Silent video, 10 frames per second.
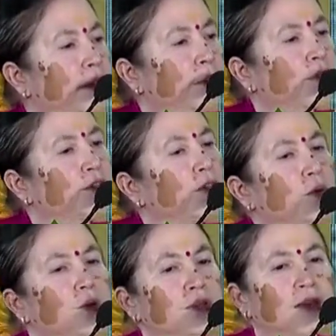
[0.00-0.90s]
because the
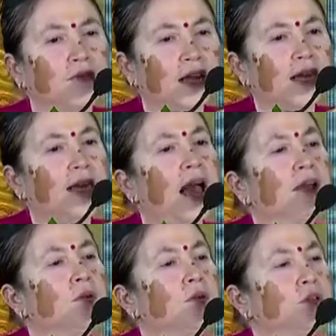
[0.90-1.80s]
roads are very
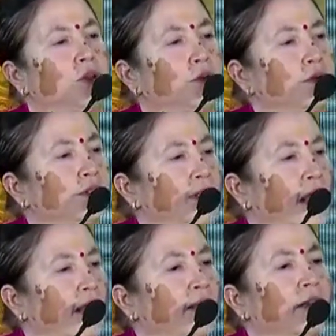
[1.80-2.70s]
narrow, the roads
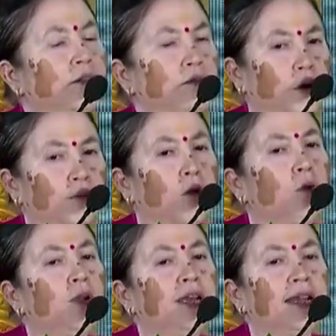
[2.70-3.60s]
are from the
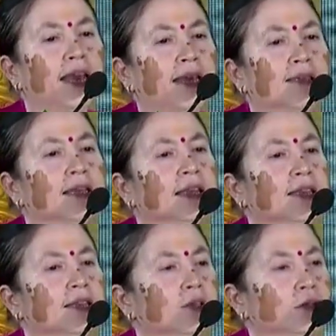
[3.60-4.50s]
older days.
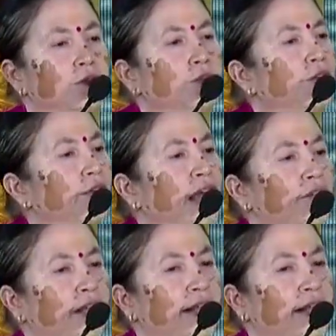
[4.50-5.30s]
There's a huge traffic